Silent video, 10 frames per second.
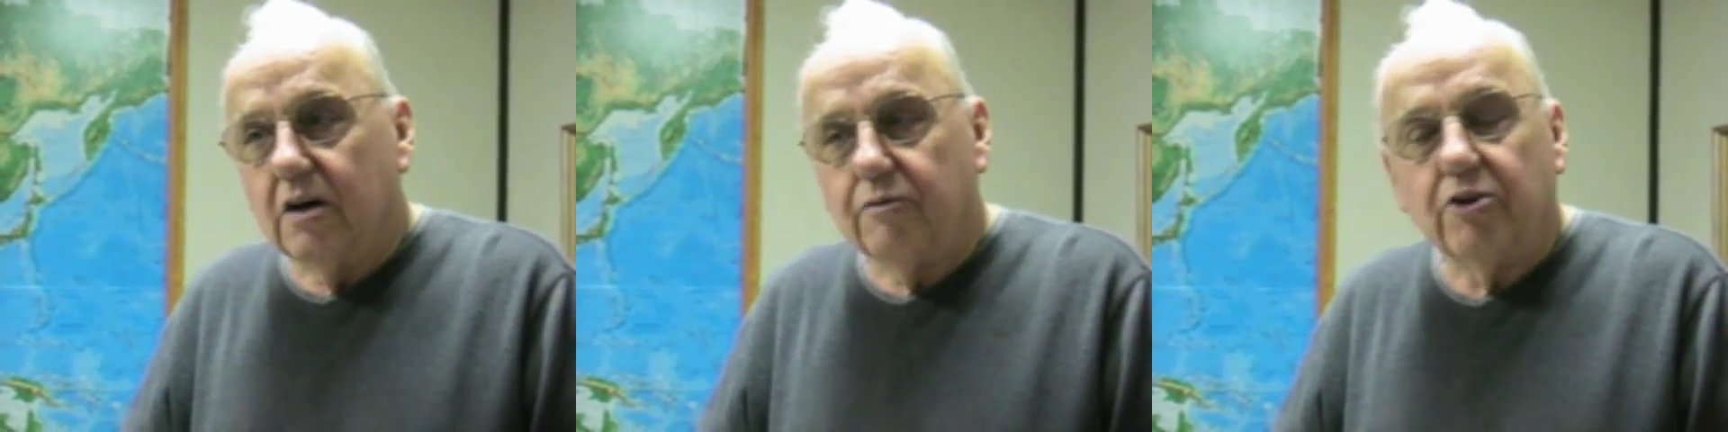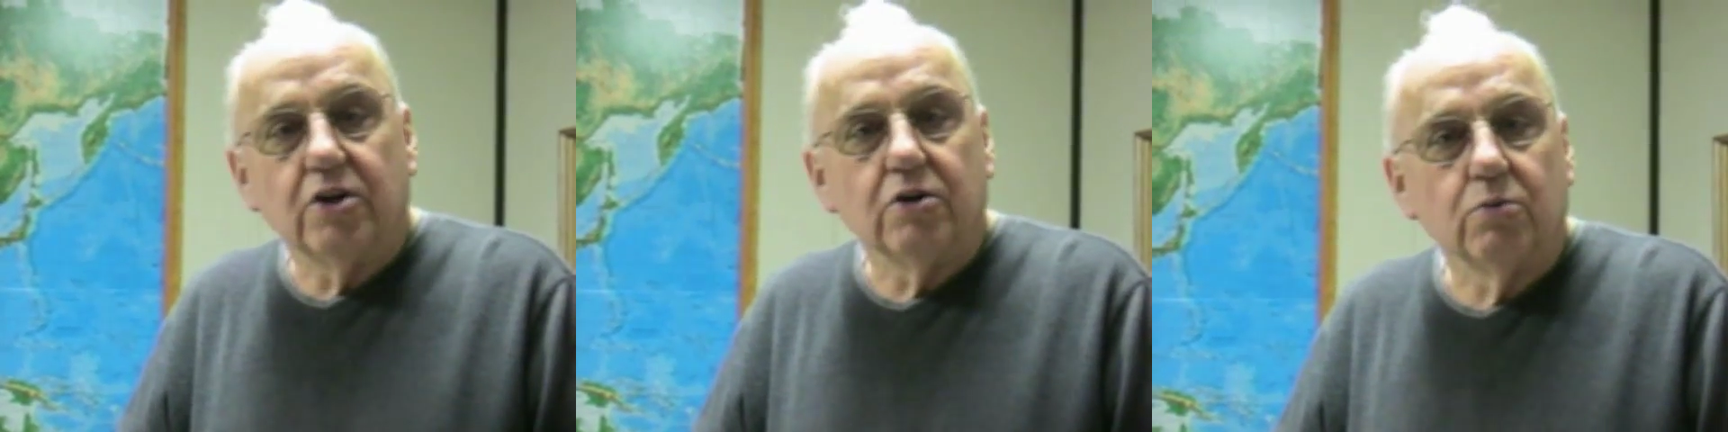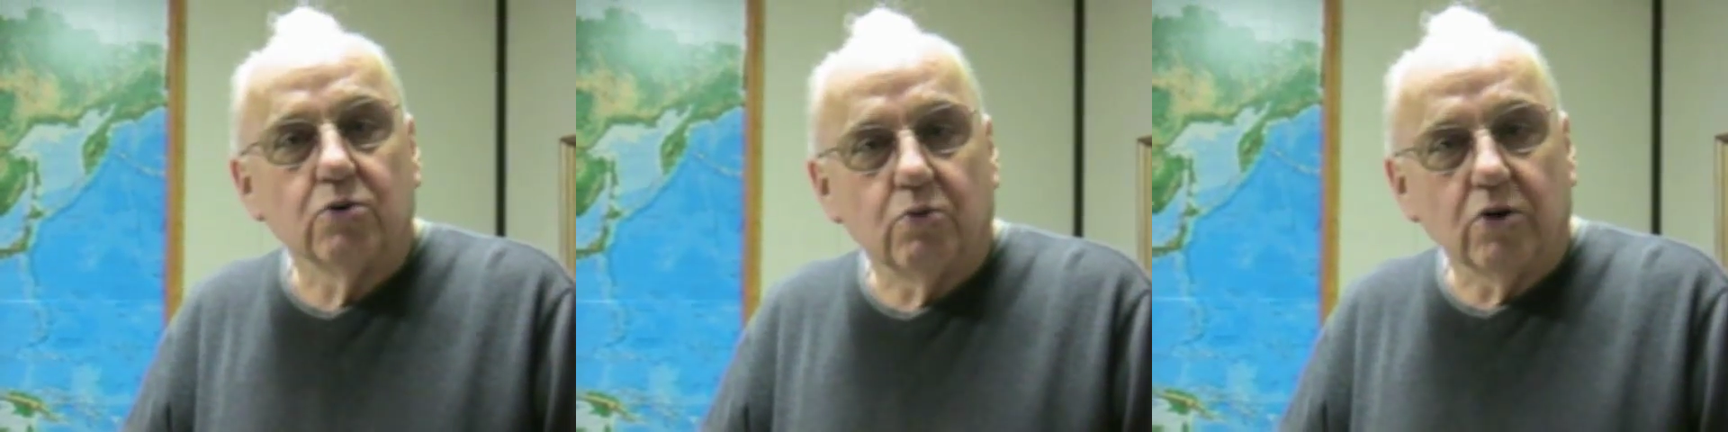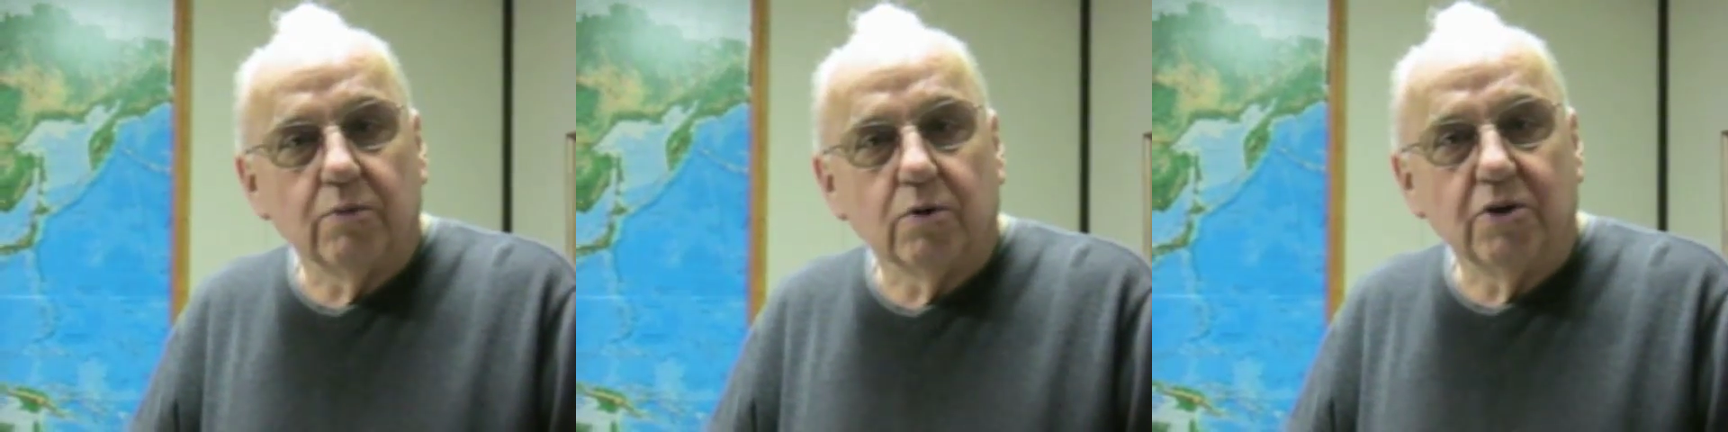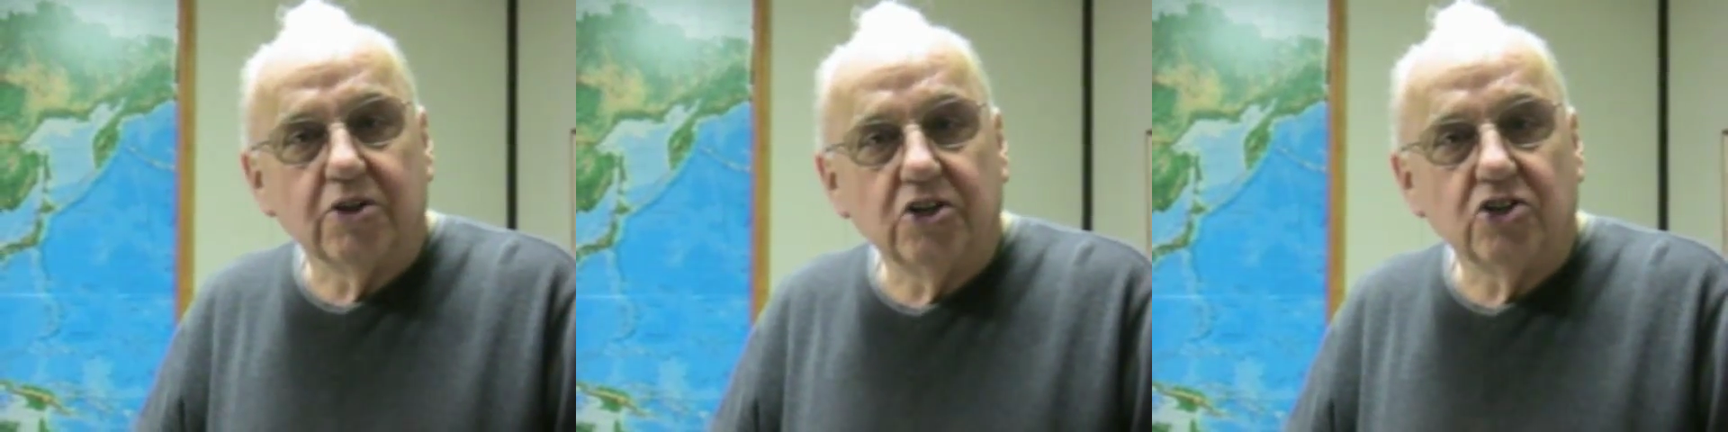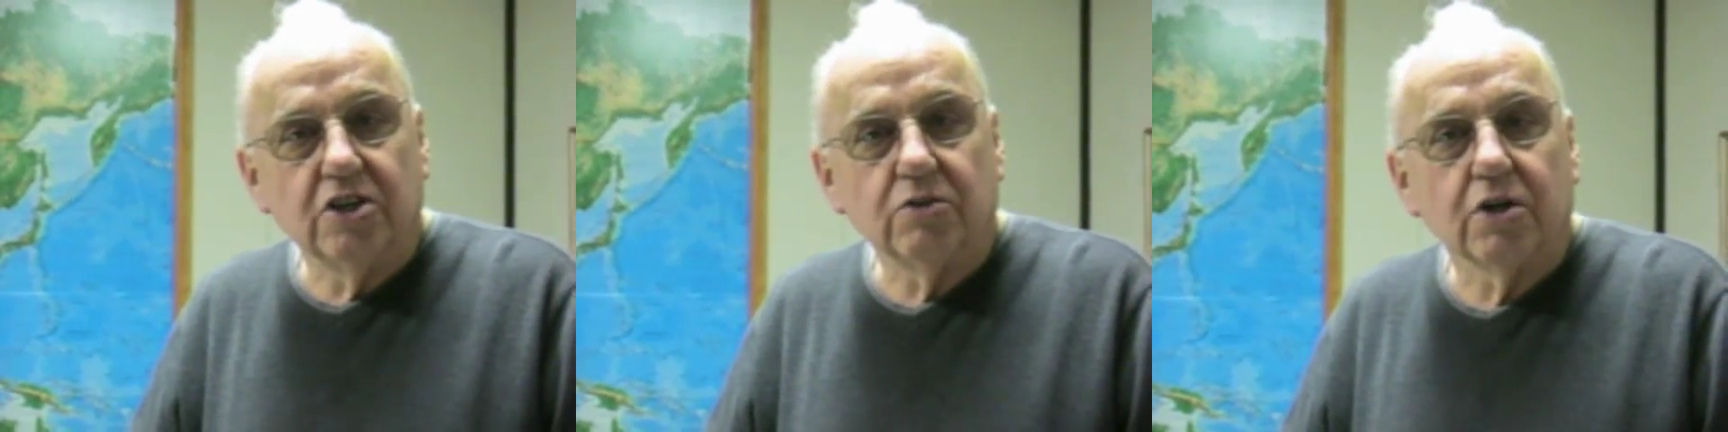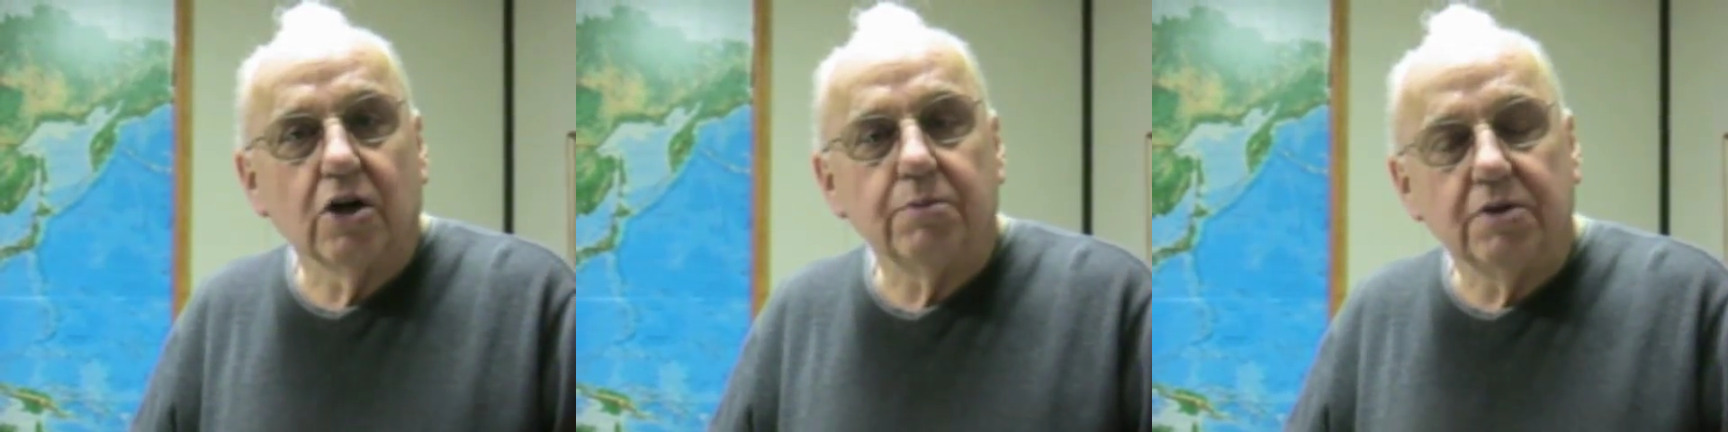friend who was working with one of the engineering
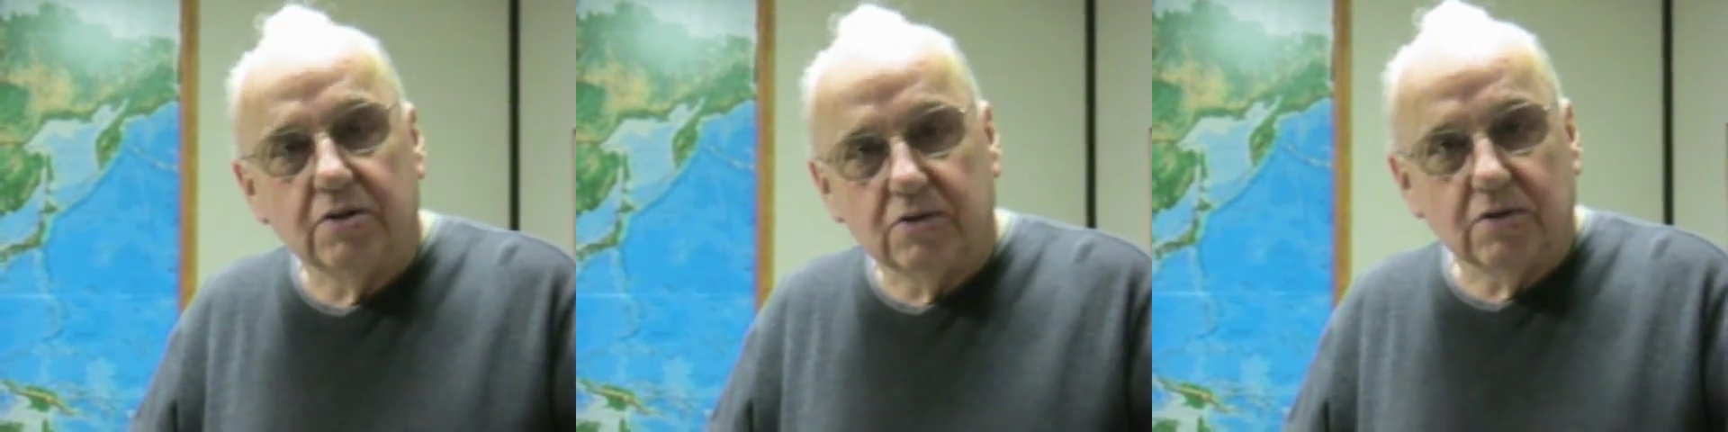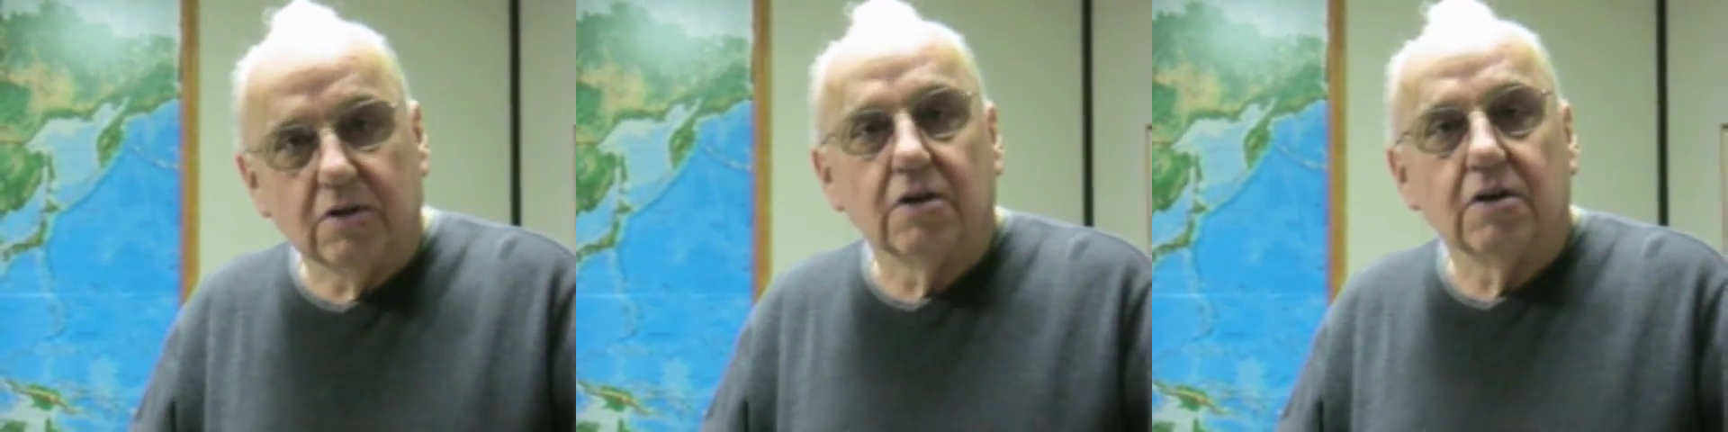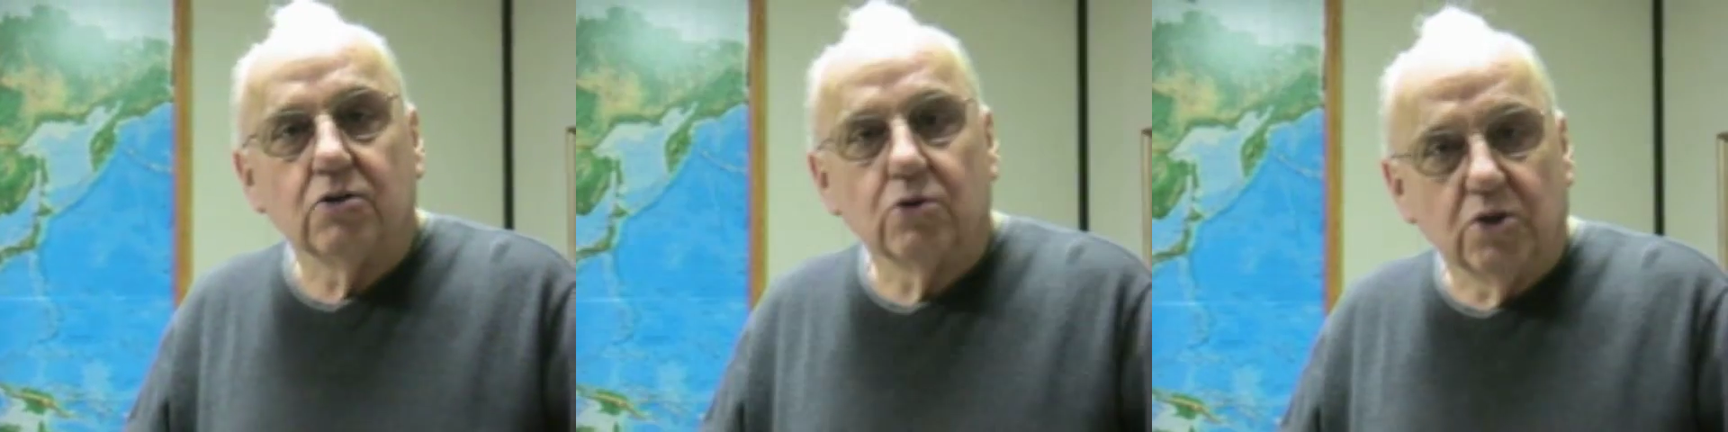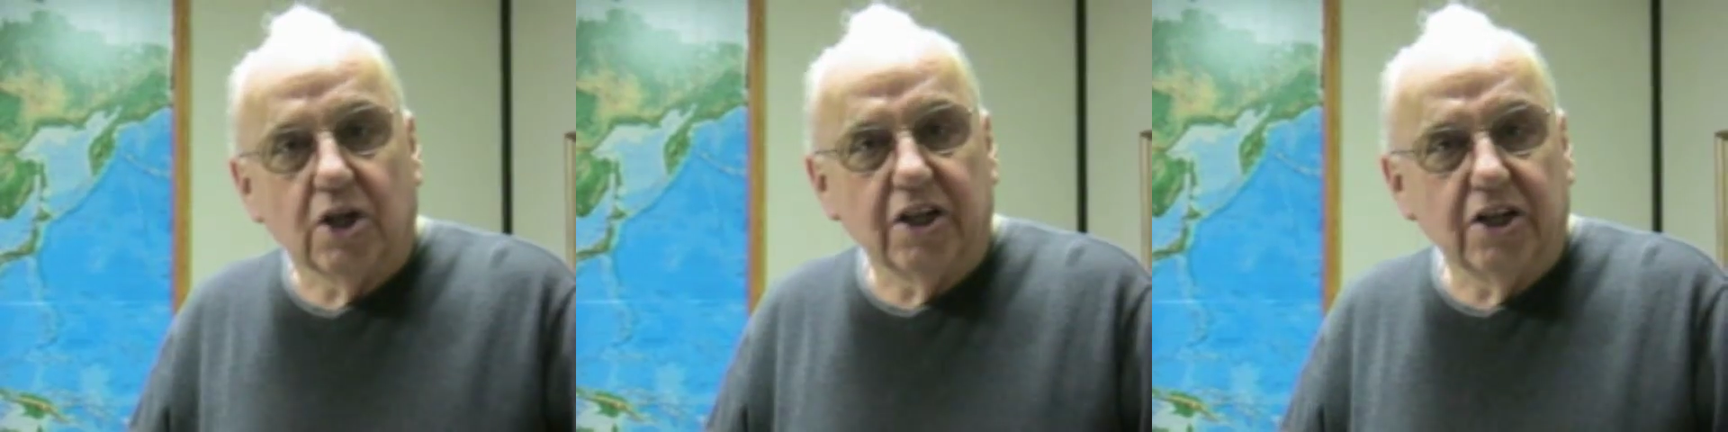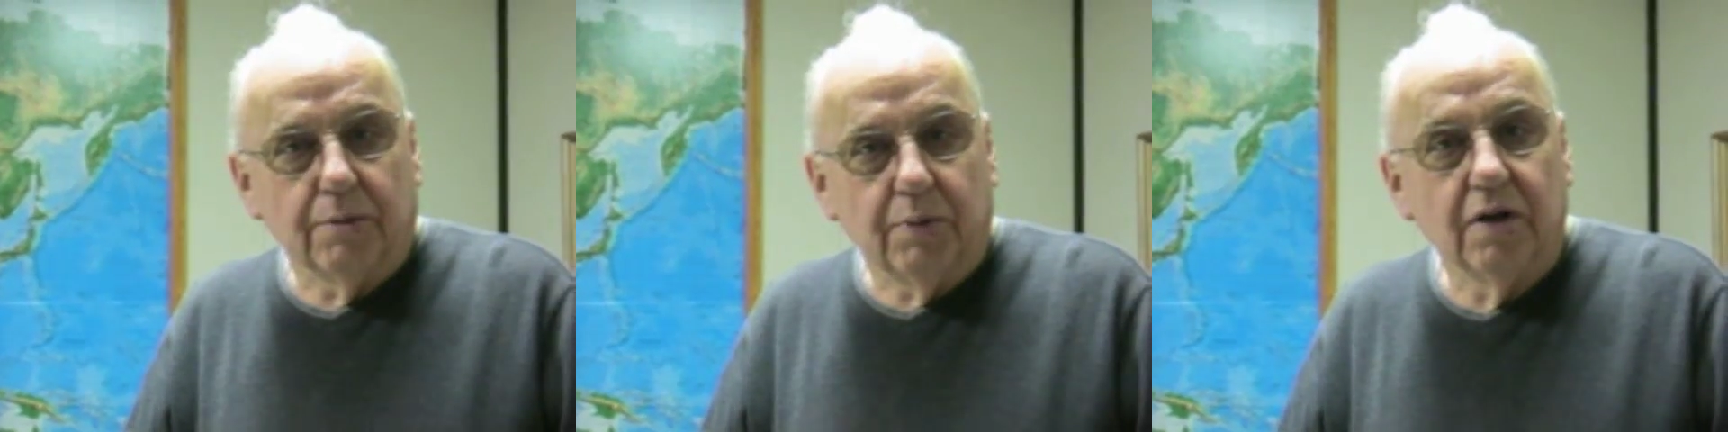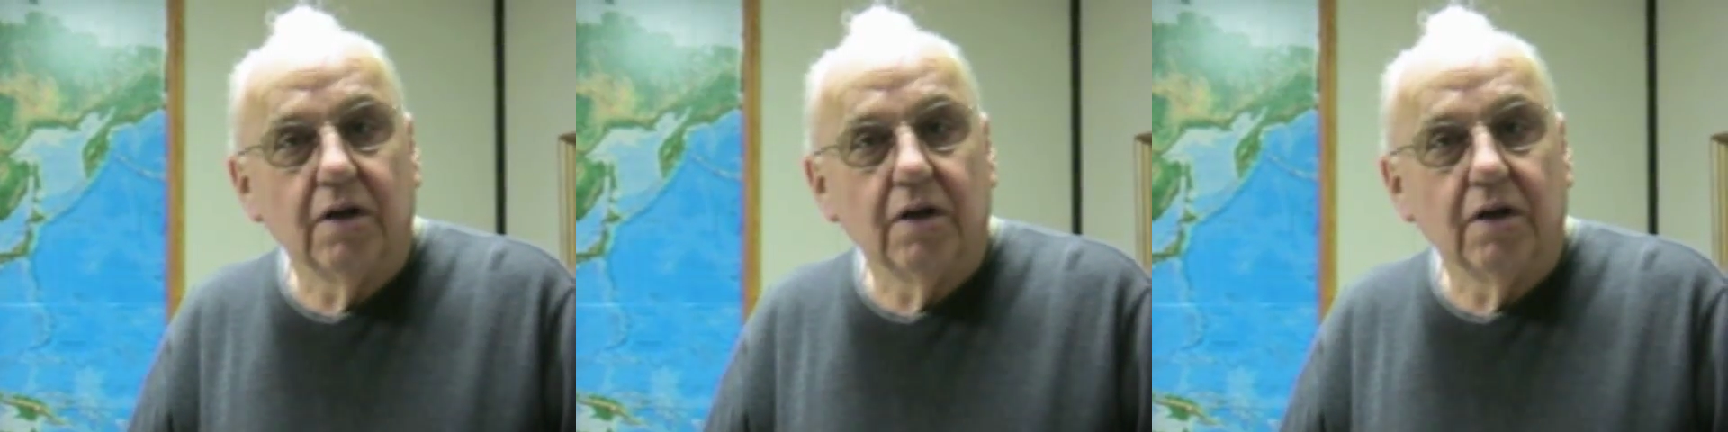companies doing the cleanup